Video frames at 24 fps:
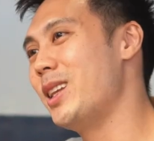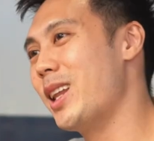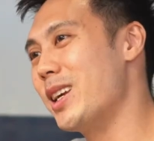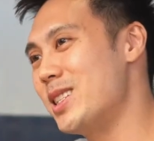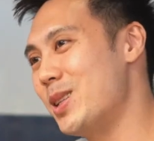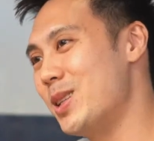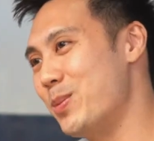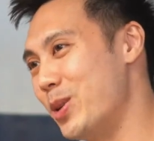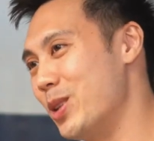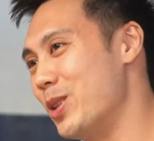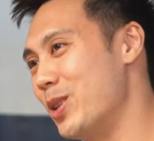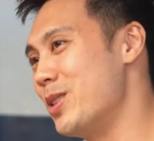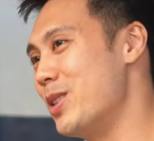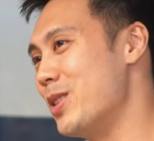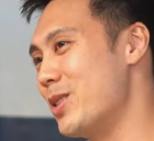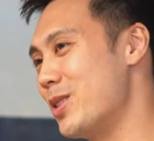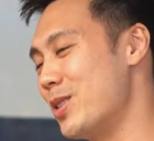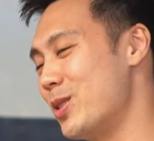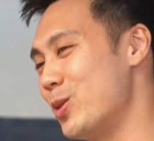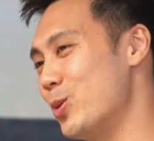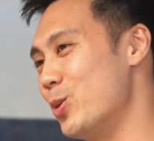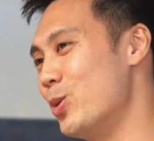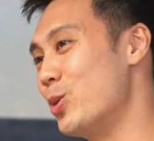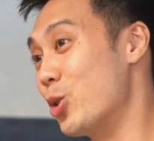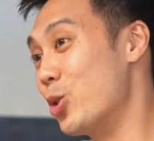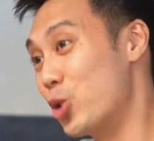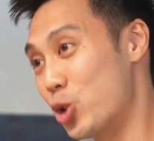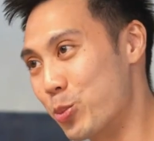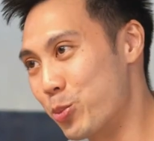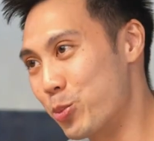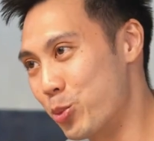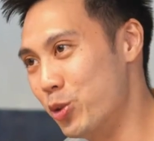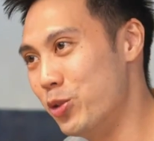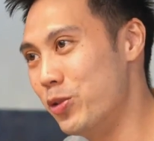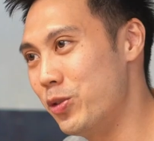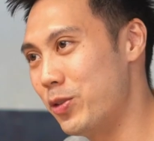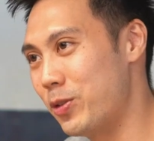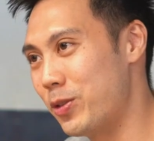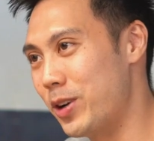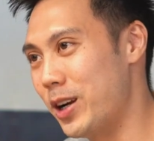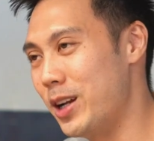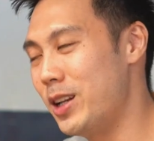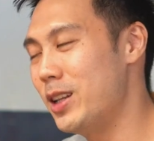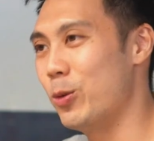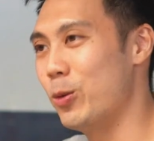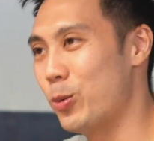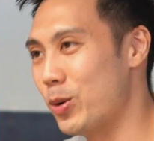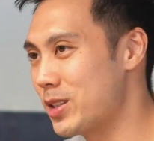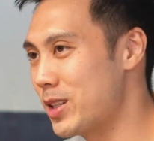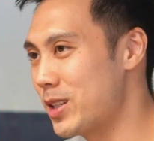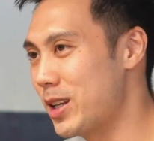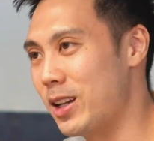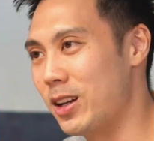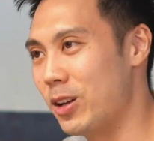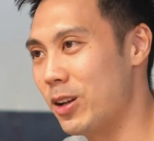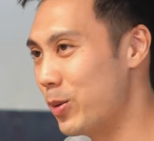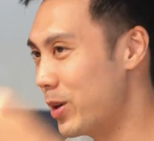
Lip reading: Testimonials is still social proof, right? What's another